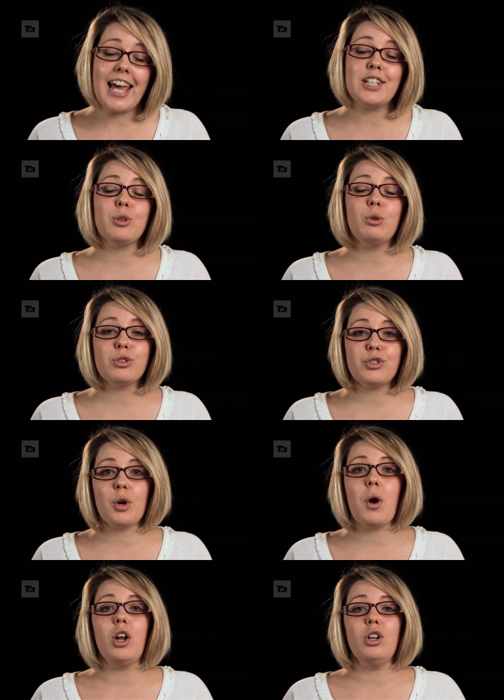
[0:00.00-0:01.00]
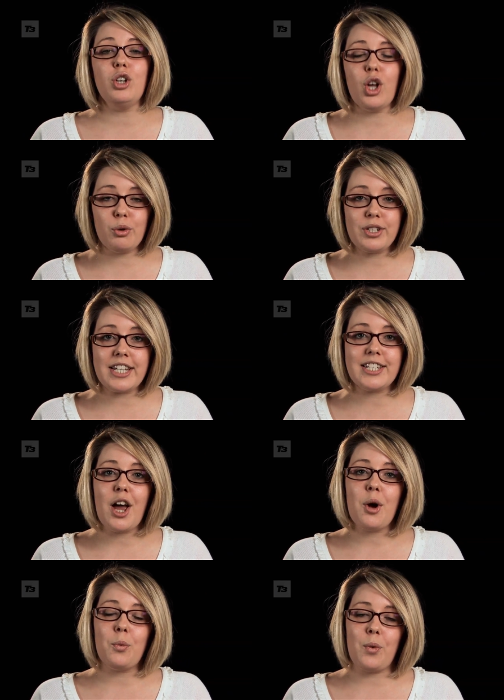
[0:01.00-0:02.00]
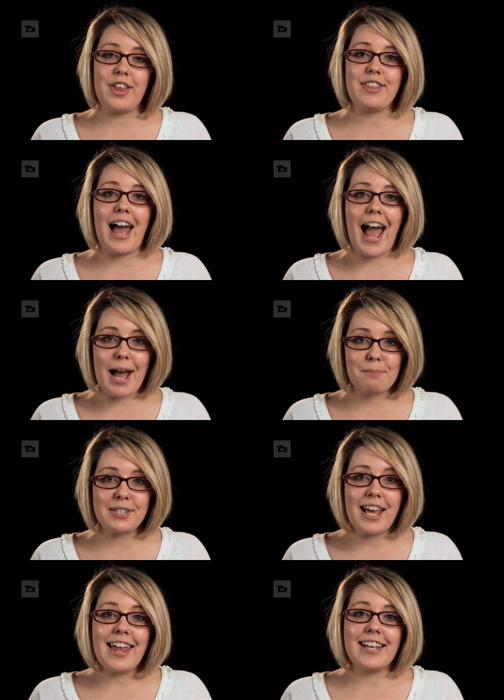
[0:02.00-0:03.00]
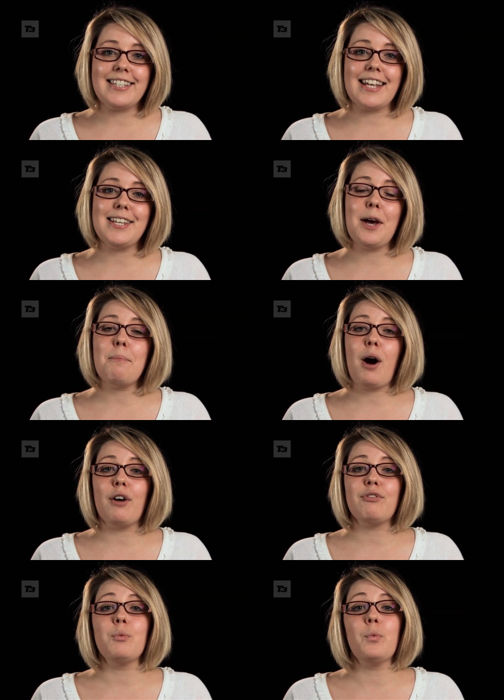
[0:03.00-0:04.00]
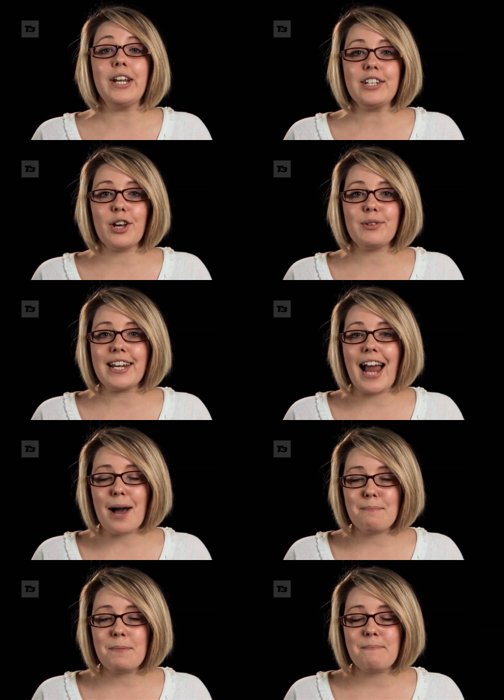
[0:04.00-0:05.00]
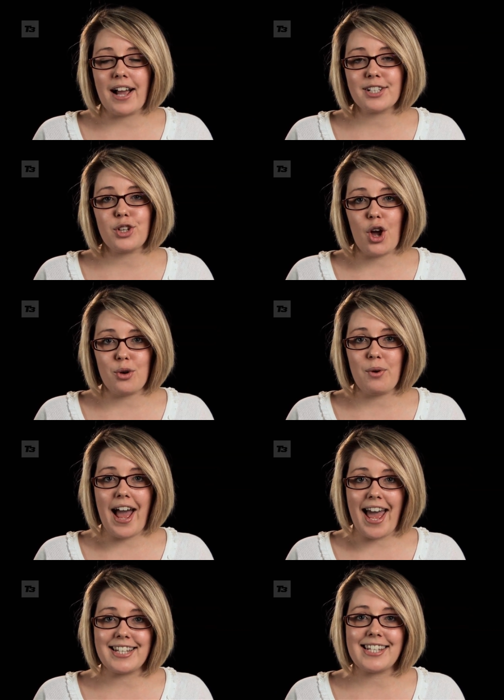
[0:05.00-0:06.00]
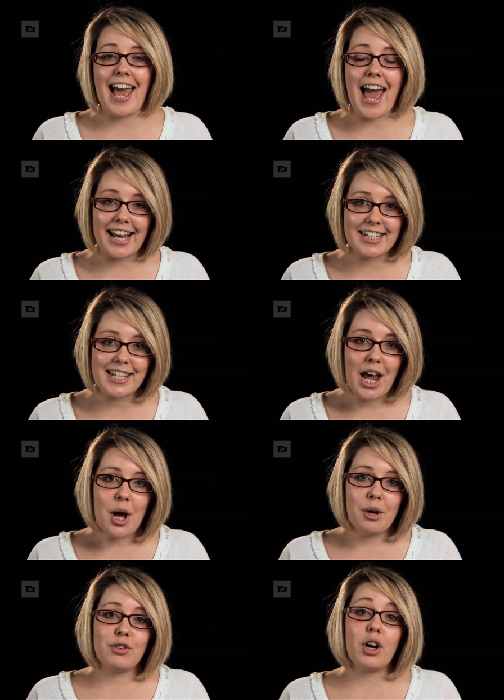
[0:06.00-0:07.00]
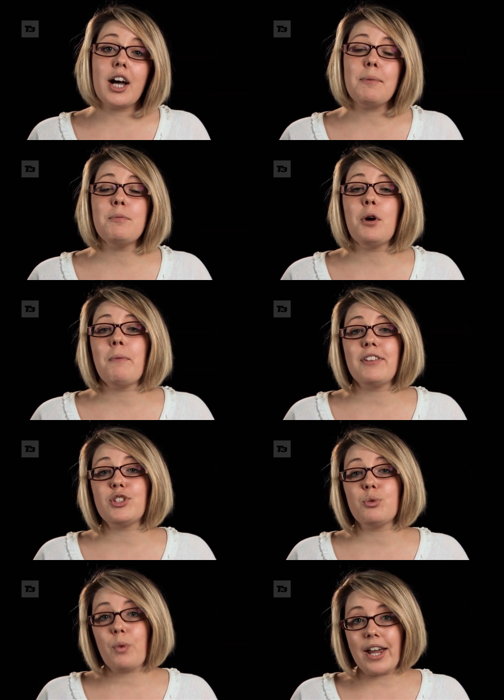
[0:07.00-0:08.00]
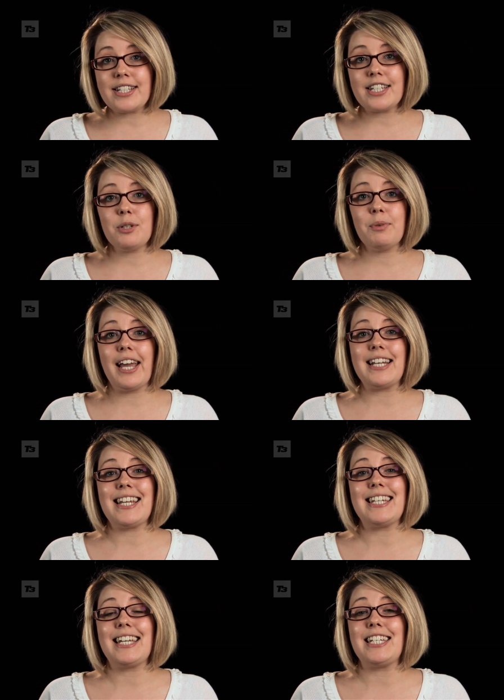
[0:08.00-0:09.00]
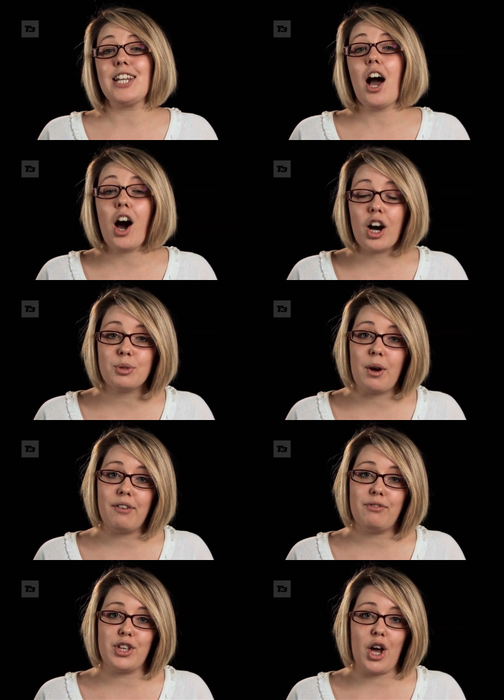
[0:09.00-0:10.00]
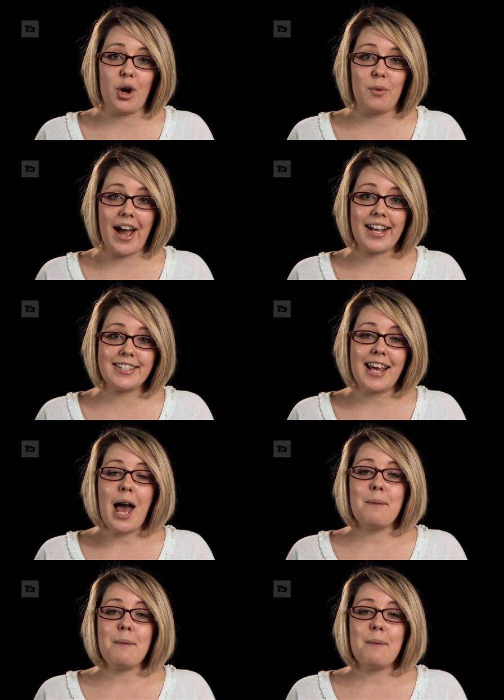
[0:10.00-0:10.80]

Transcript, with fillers: It's also loaded with apps that sets it apart from Windows and Apple Mac's OS X. We've got a couple more months to wait until we get dedicated hardware for the OS,